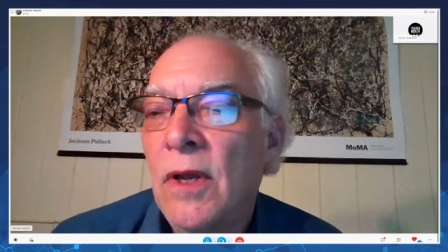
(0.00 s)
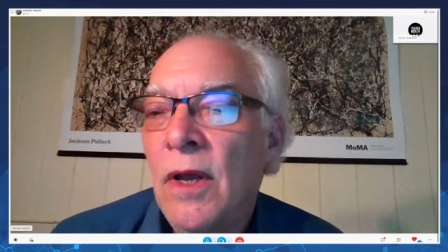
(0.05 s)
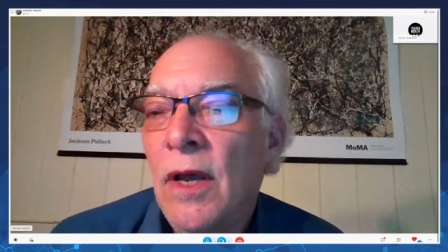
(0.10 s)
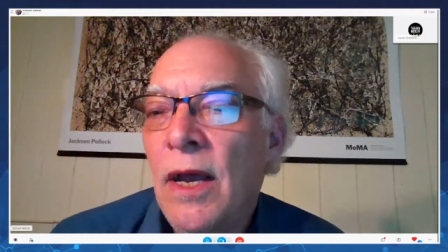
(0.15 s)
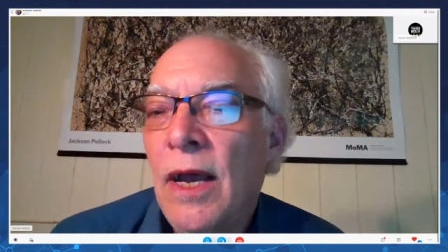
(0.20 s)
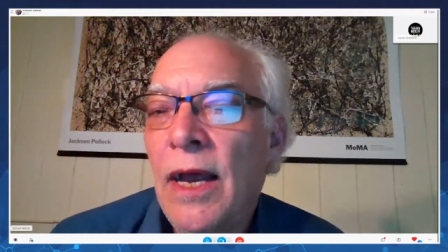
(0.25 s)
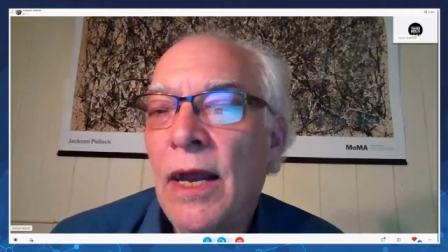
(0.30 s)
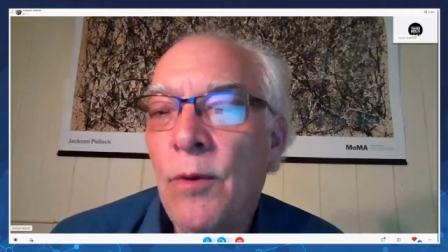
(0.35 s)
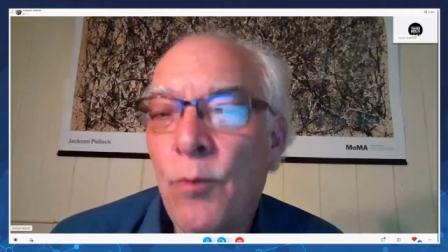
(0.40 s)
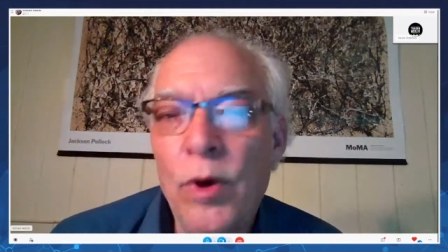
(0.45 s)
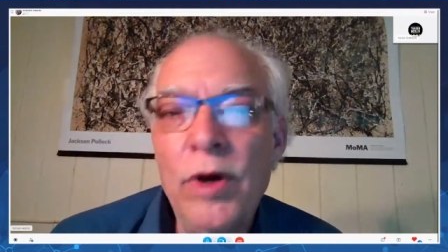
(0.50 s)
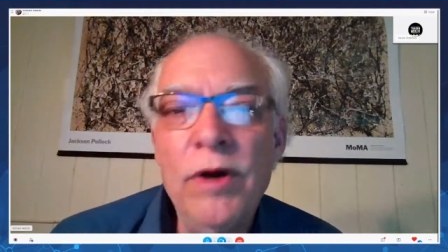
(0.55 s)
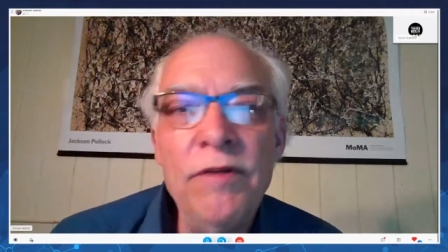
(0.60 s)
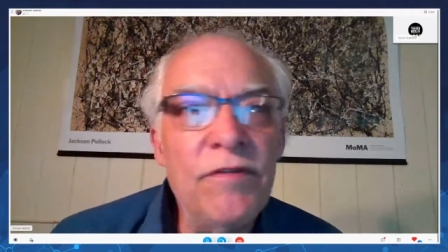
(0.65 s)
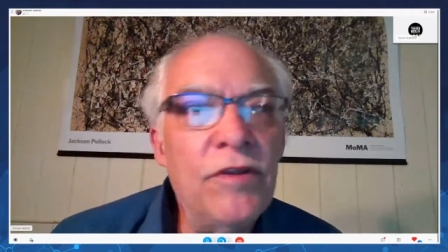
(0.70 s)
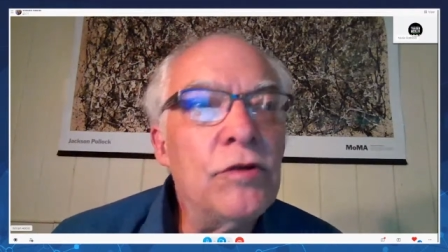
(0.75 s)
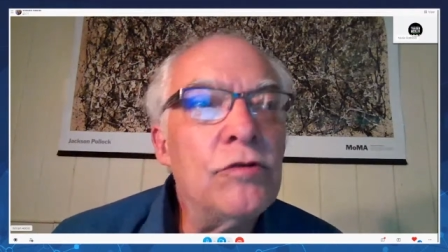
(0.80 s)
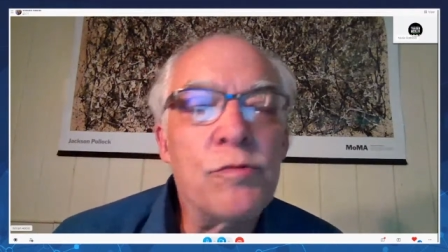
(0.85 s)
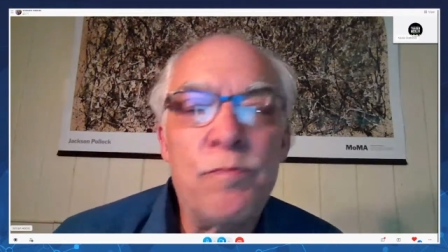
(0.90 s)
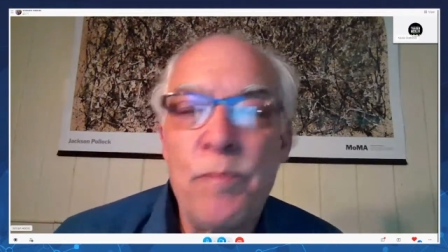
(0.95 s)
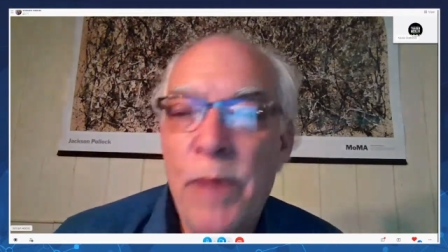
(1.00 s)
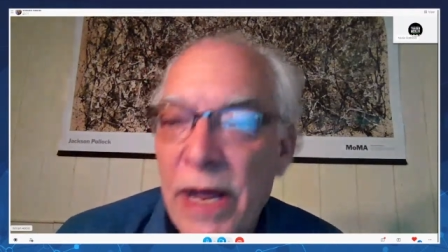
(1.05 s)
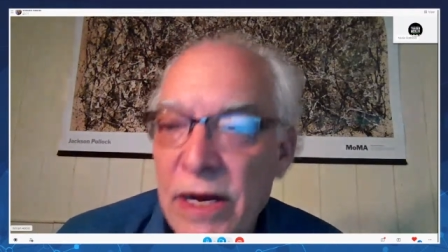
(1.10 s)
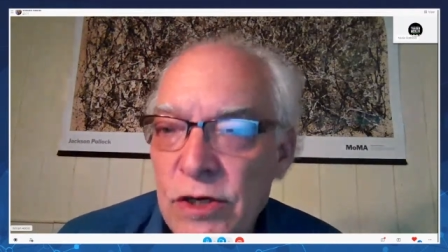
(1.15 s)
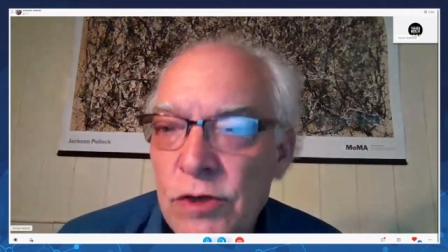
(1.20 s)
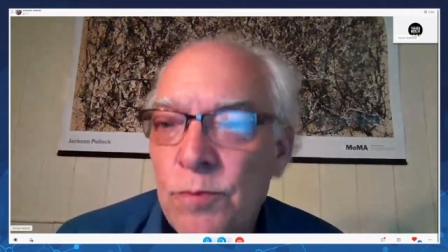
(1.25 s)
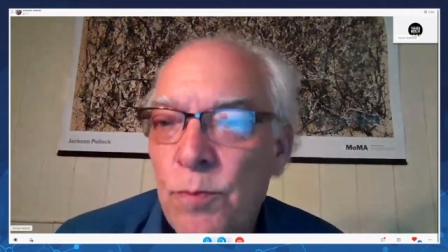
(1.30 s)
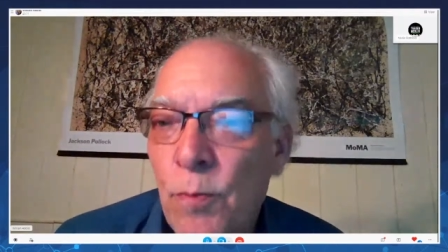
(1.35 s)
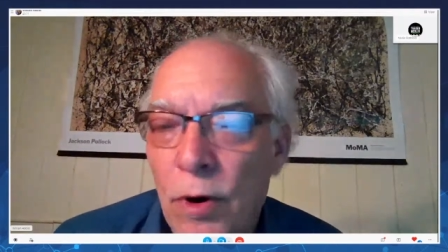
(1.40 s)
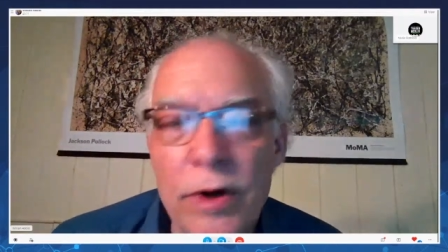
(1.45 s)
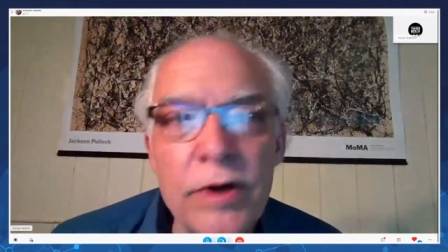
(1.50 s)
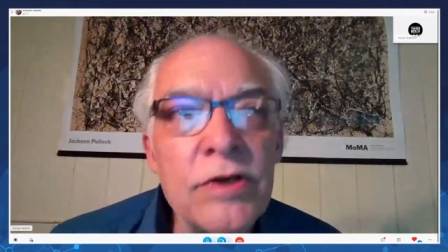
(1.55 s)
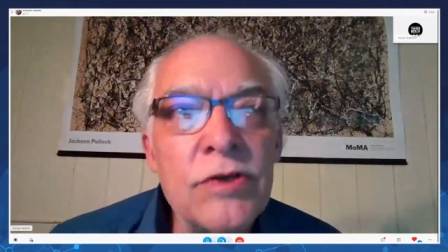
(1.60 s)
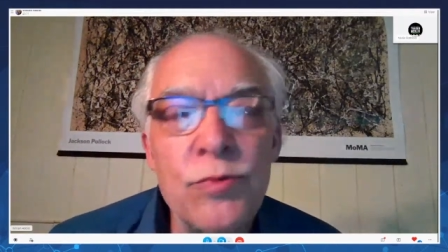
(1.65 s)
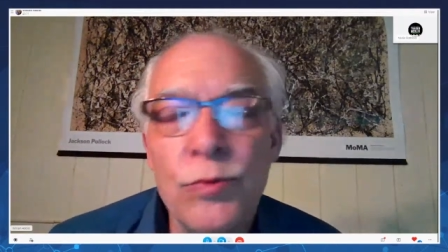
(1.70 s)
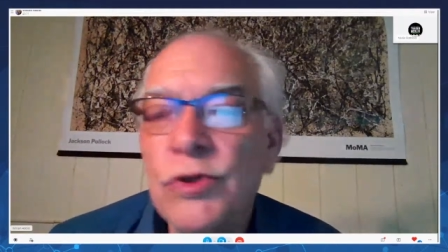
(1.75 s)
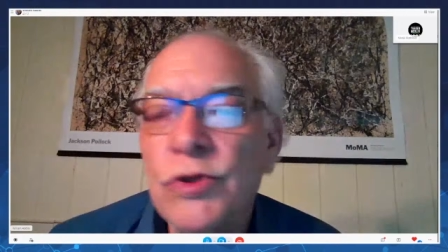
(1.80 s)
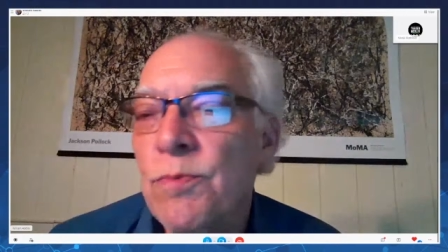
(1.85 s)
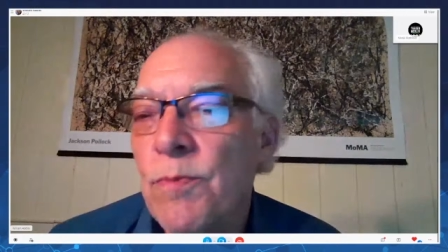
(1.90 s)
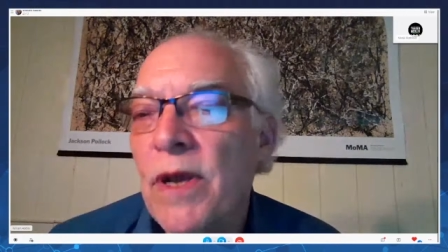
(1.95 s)
And one of those benchmarks
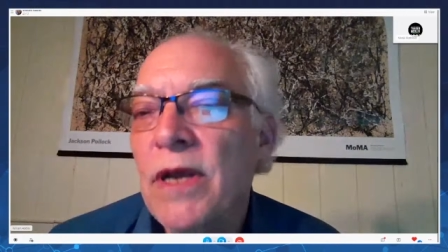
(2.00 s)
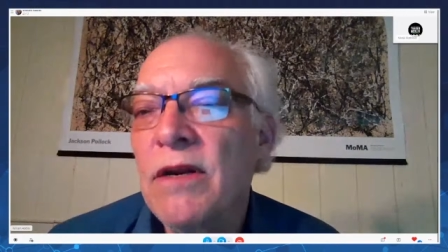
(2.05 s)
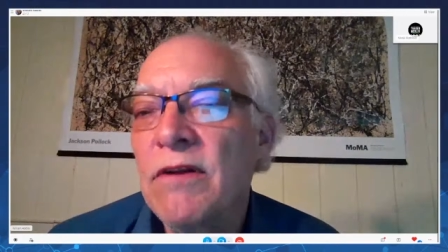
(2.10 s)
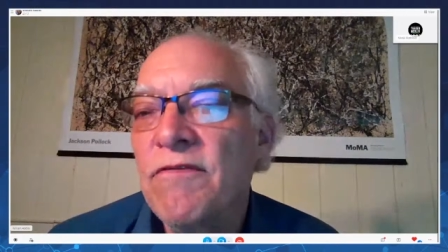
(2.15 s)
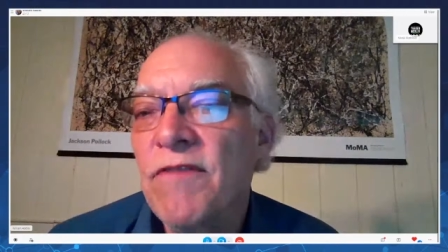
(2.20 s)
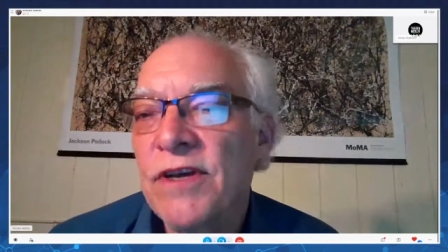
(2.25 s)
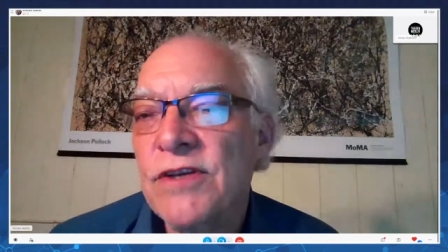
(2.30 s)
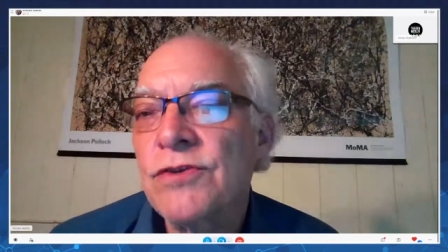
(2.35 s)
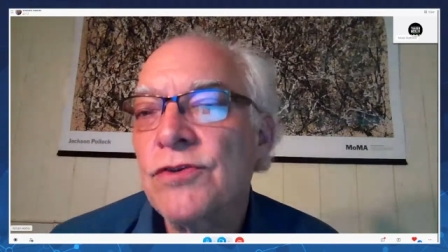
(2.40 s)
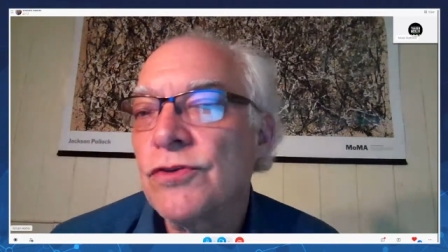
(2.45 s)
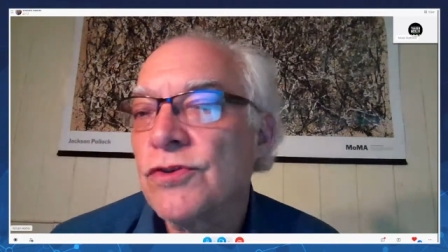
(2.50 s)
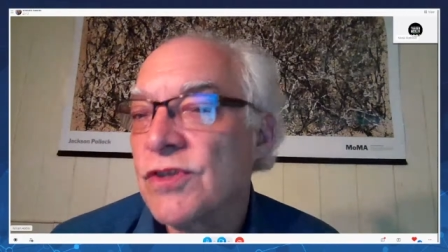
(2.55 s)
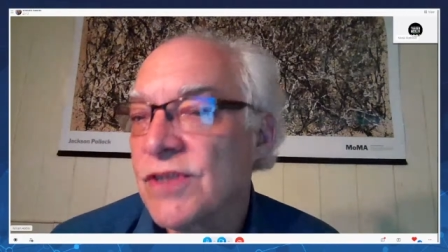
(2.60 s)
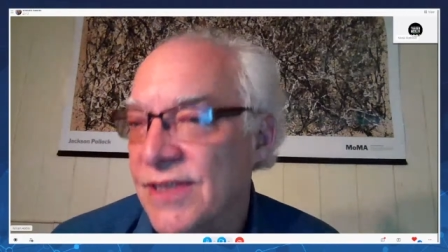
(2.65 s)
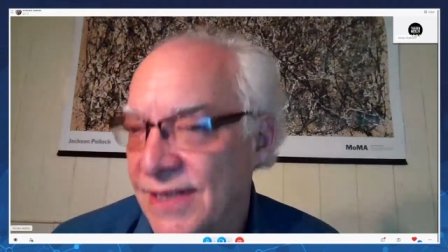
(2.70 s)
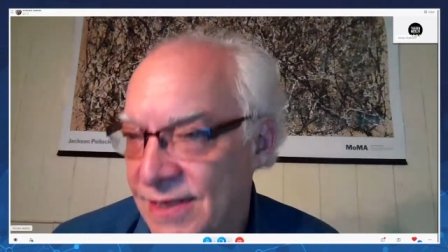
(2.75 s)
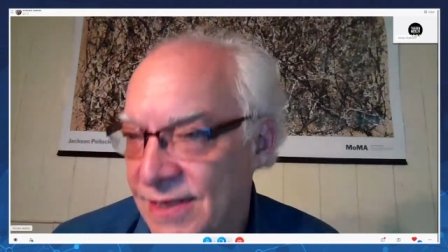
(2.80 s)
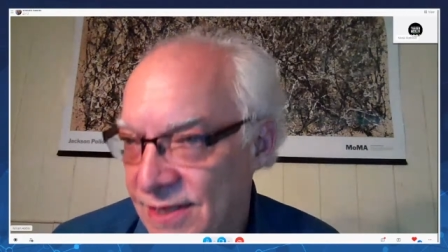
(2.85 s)
which made investors